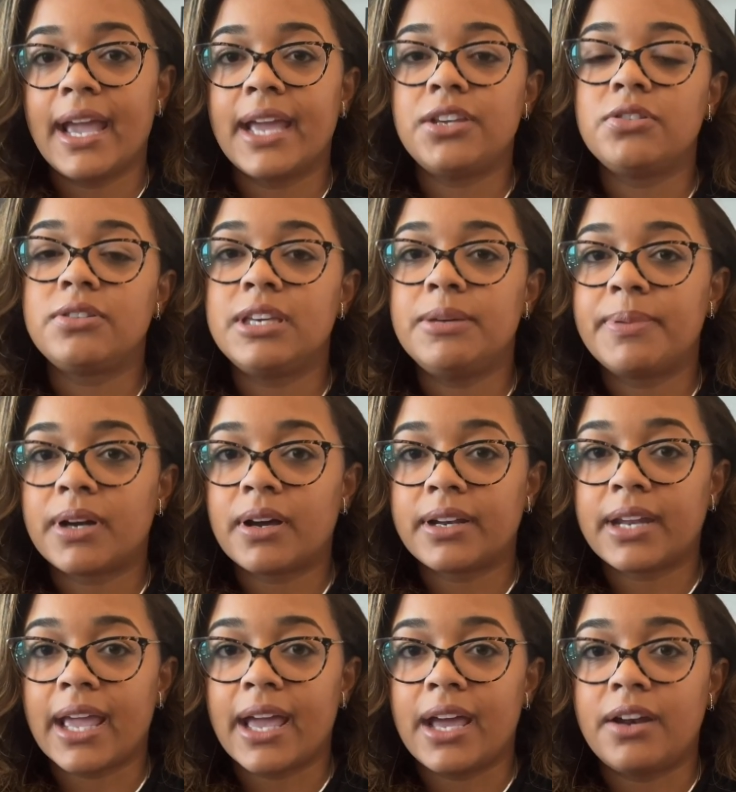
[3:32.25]
and you keep it
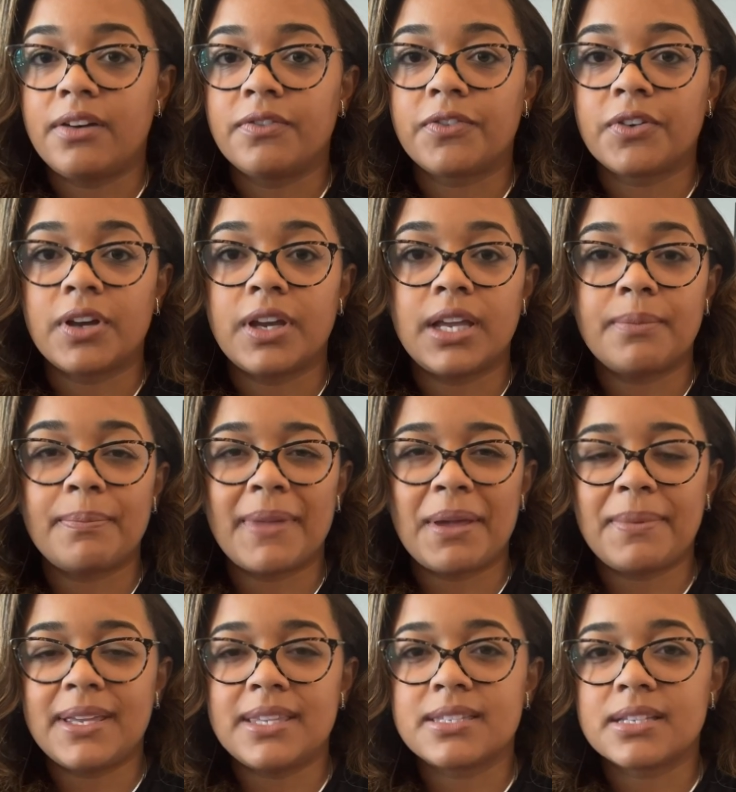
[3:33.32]
on hand for
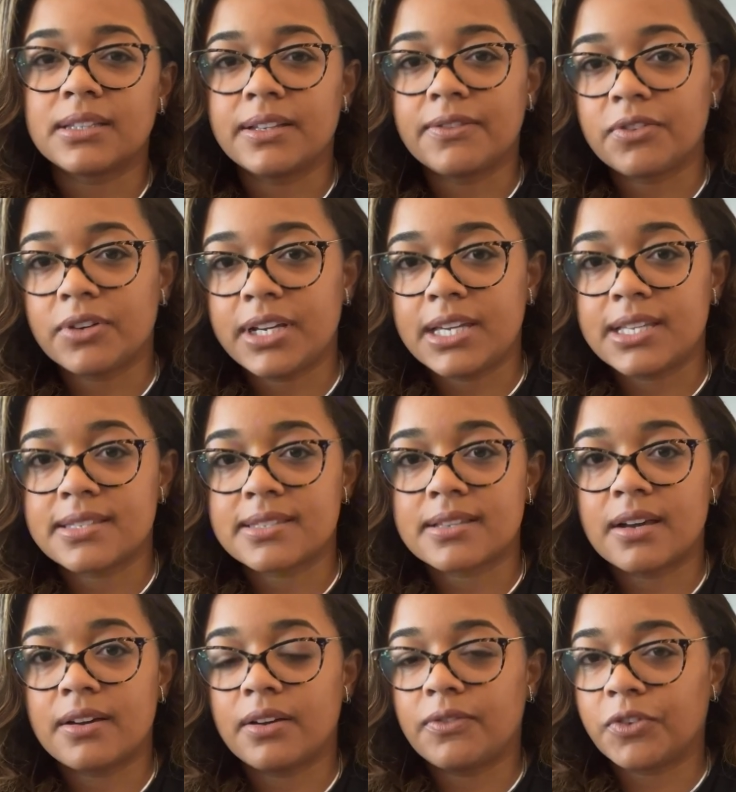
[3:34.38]
maybe
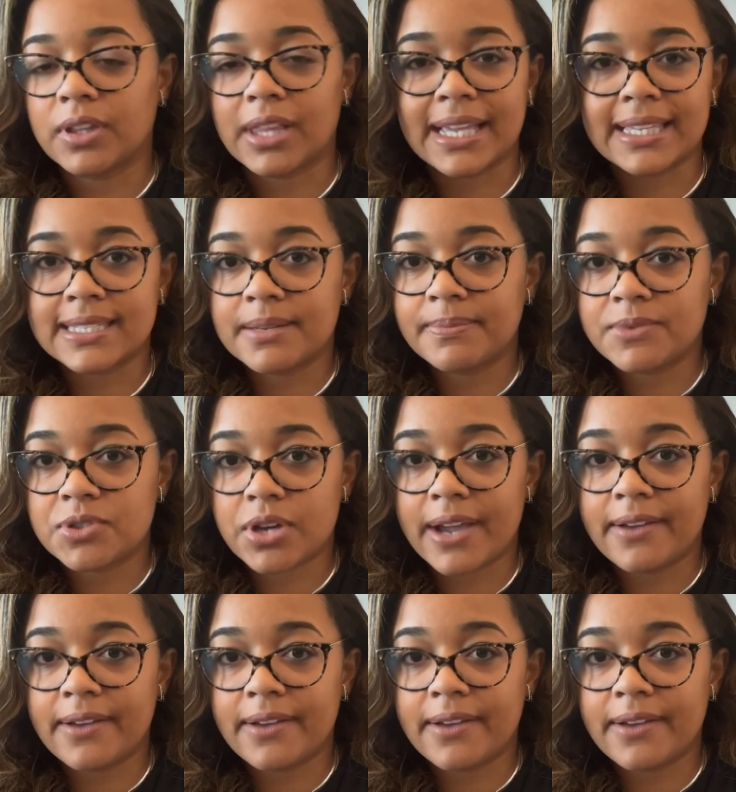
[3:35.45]
deliveries for like tip